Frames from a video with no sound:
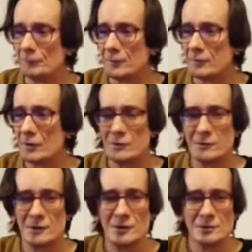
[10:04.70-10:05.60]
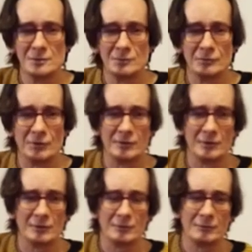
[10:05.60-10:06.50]
It's hard to teach
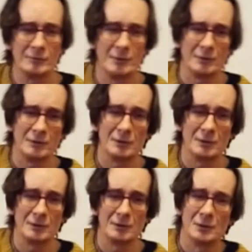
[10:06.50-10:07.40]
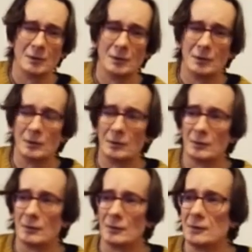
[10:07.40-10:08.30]
improvising. It's something I think you
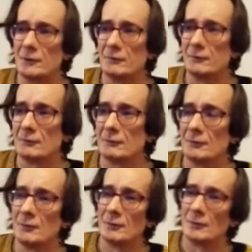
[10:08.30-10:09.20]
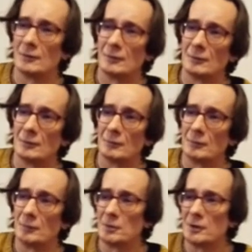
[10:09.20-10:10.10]
kind of need to
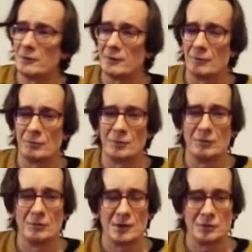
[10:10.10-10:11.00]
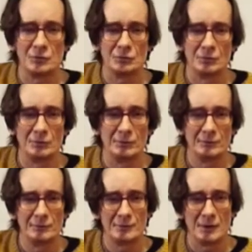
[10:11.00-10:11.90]
have a bit of a natural
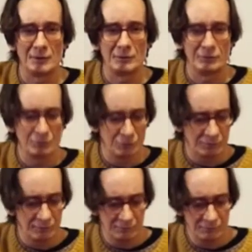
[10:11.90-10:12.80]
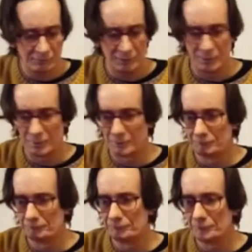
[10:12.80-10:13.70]
talent towards it.
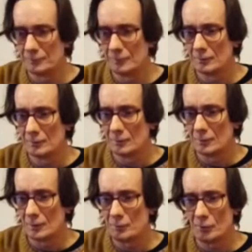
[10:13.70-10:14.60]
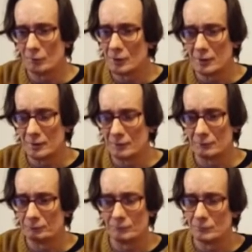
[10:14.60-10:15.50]
I'm not really
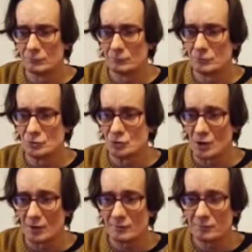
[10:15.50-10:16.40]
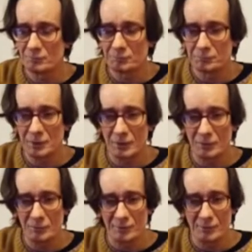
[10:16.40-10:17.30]
a jazz
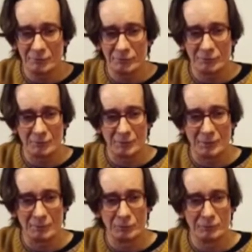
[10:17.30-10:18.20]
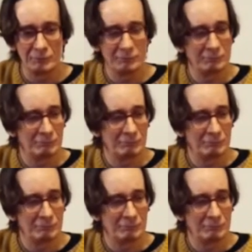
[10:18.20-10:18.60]
player myself, so I wouldn't